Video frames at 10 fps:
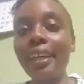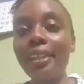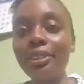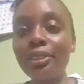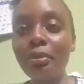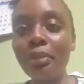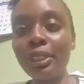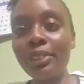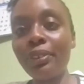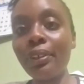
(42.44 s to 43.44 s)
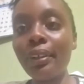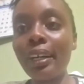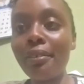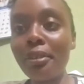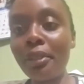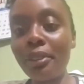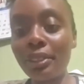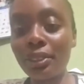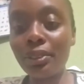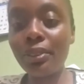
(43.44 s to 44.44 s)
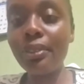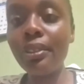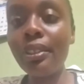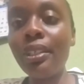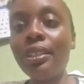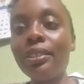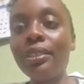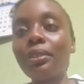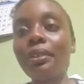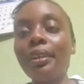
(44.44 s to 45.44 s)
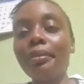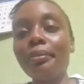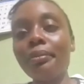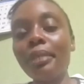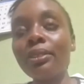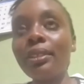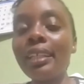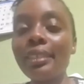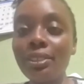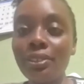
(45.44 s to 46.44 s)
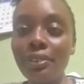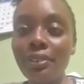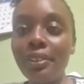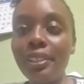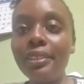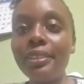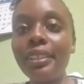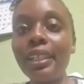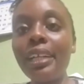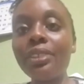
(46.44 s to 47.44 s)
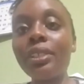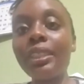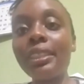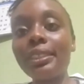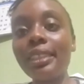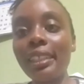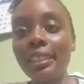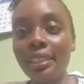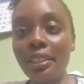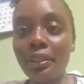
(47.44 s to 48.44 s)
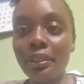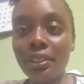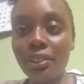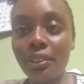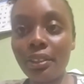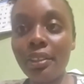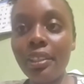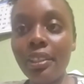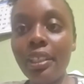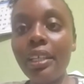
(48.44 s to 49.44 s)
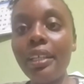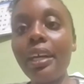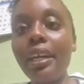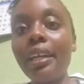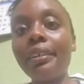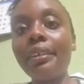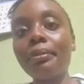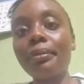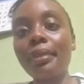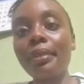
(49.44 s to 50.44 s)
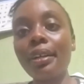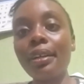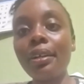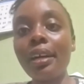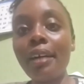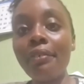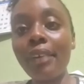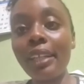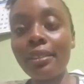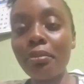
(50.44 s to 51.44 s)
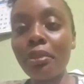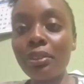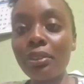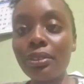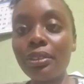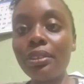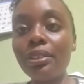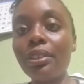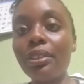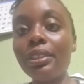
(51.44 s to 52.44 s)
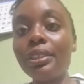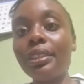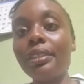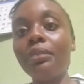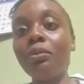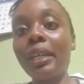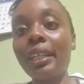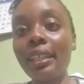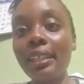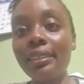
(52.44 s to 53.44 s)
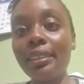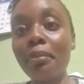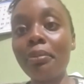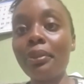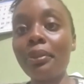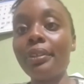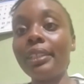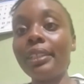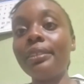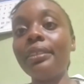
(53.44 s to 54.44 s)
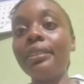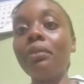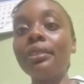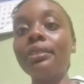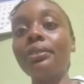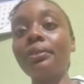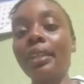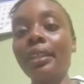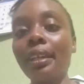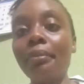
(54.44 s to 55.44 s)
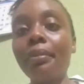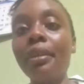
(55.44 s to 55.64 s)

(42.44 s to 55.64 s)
thank you so much for having me on the show. So, muscular dystrophy, they are actually genetic condition that affect the muscles, causing weakness that progress, that worsens over time.